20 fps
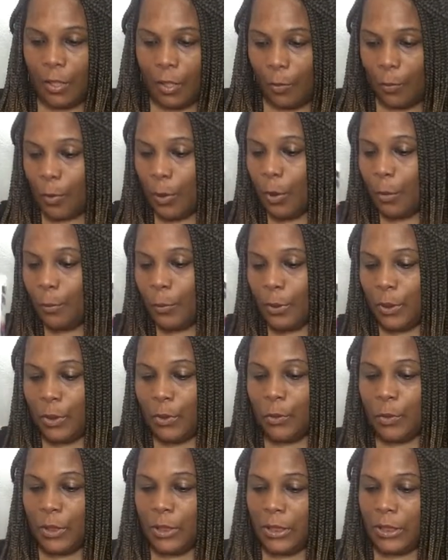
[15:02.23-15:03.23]
We're going to be
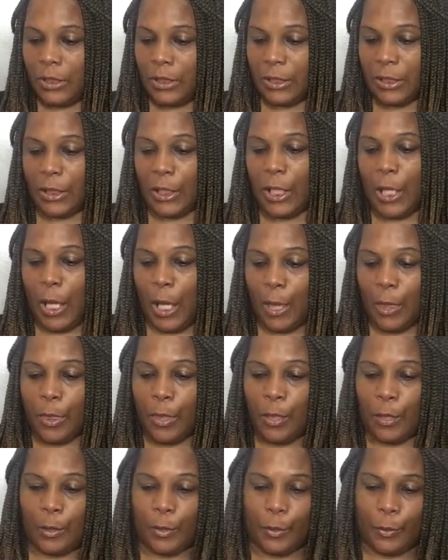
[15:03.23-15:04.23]
doing this
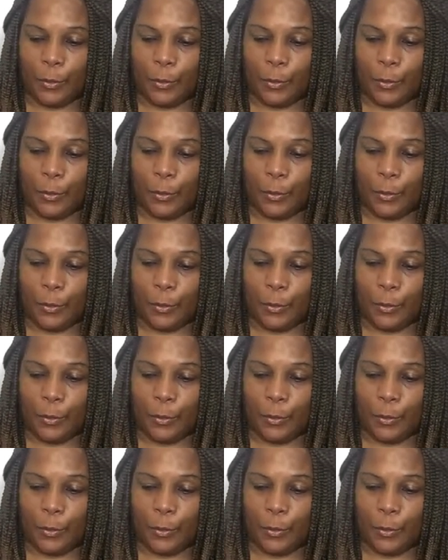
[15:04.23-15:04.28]
together.